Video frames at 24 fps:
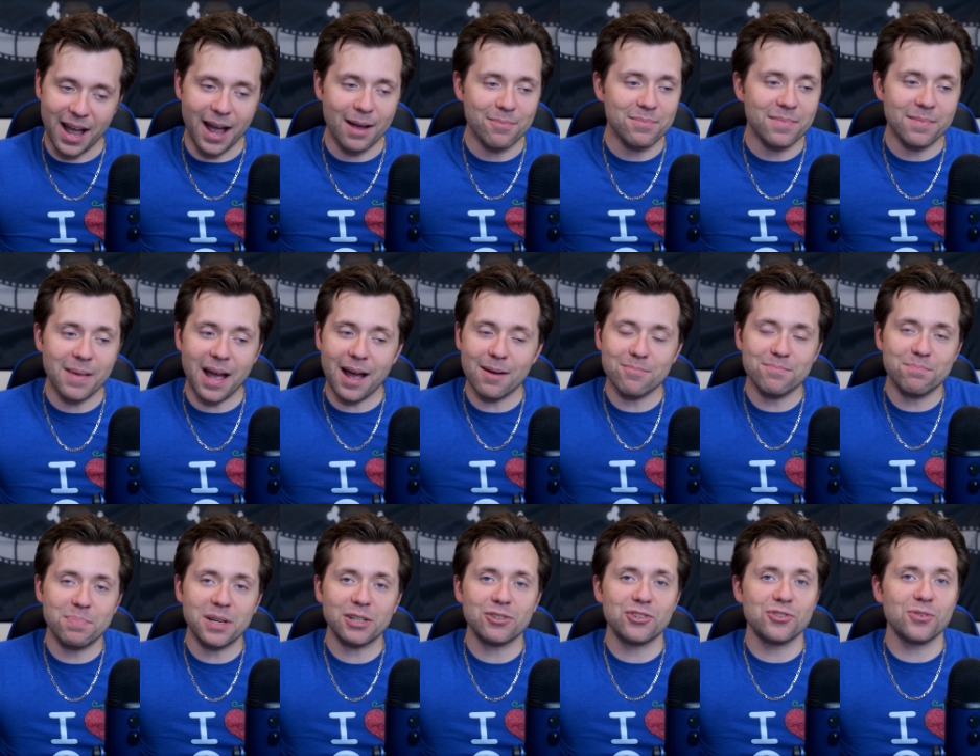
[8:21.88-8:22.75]
I'm,
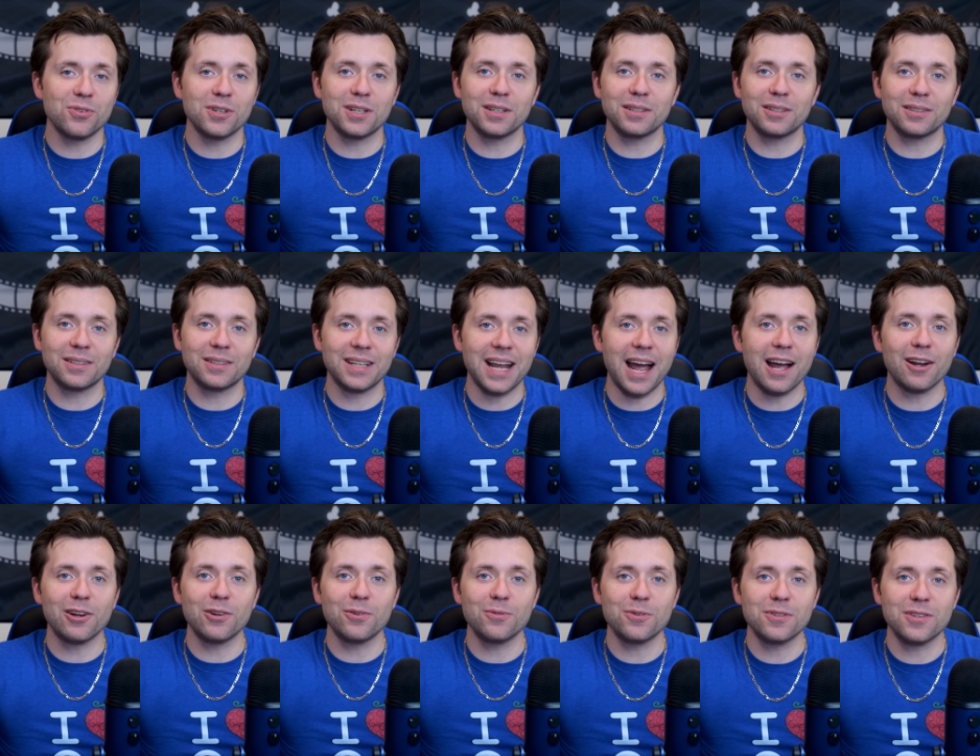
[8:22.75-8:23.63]
I'm picturing
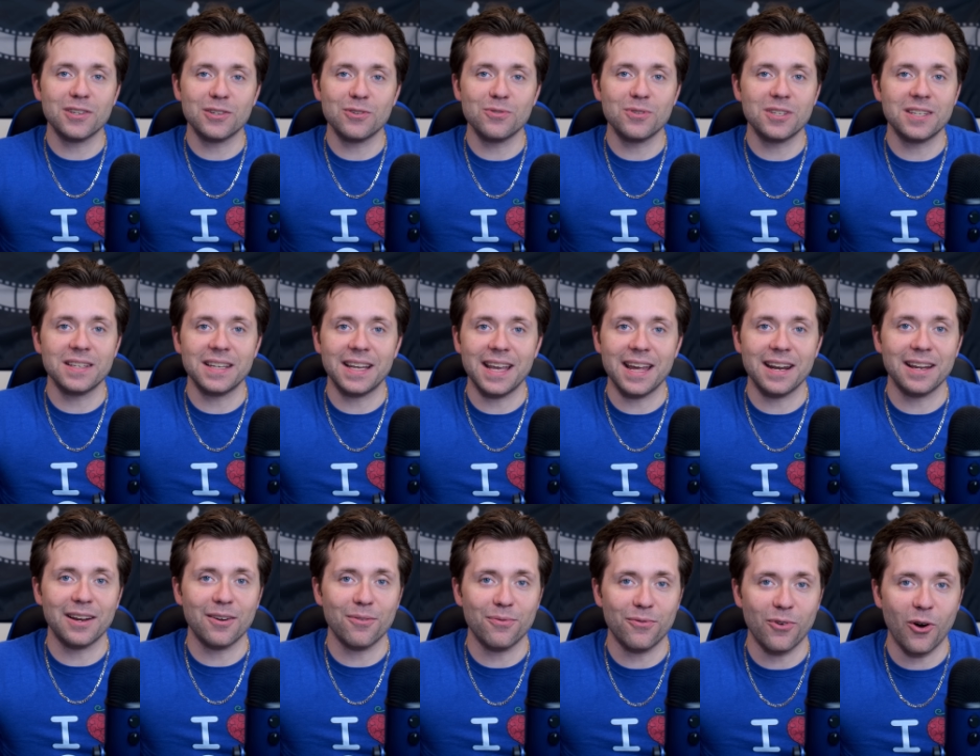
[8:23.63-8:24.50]
Kaku and Stussy
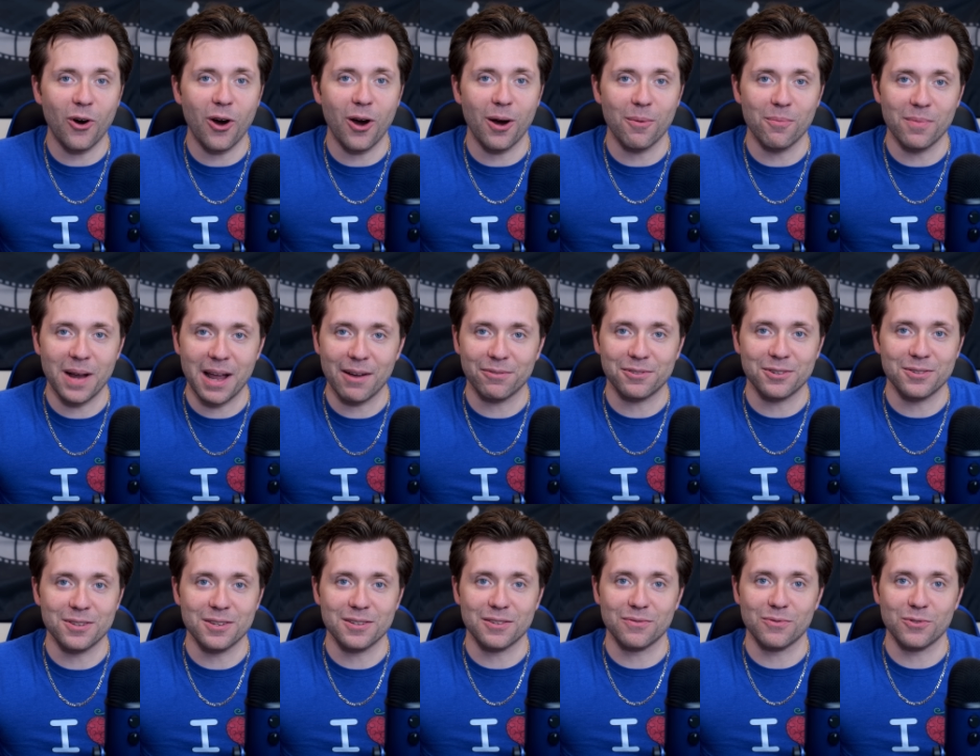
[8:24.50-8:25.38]
getting a farm
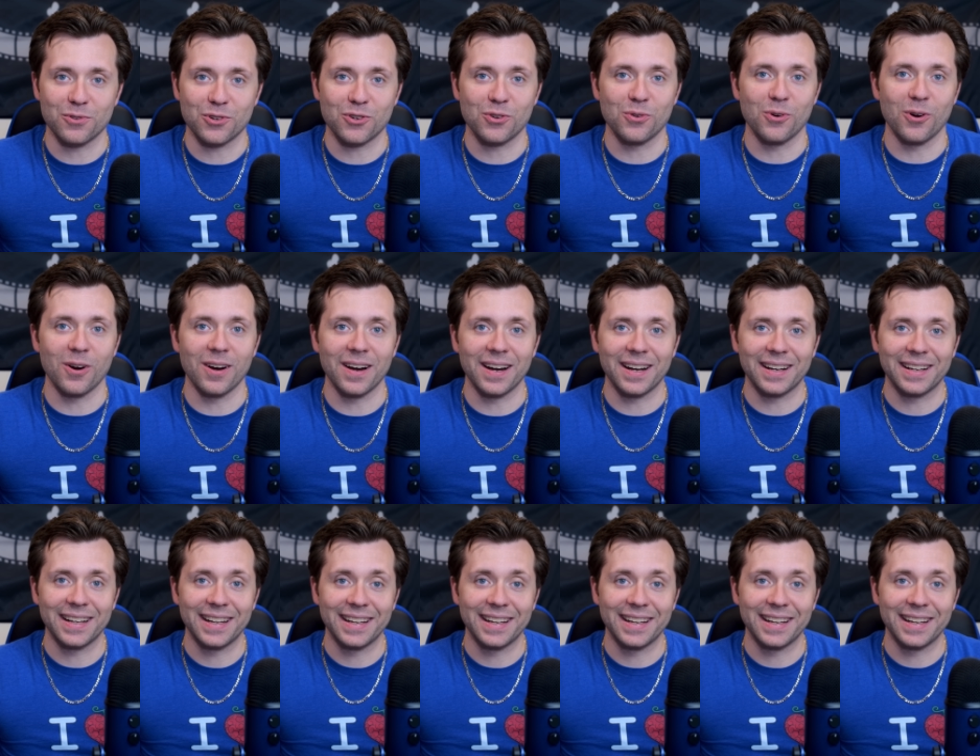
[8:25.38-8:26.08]
after this for sure.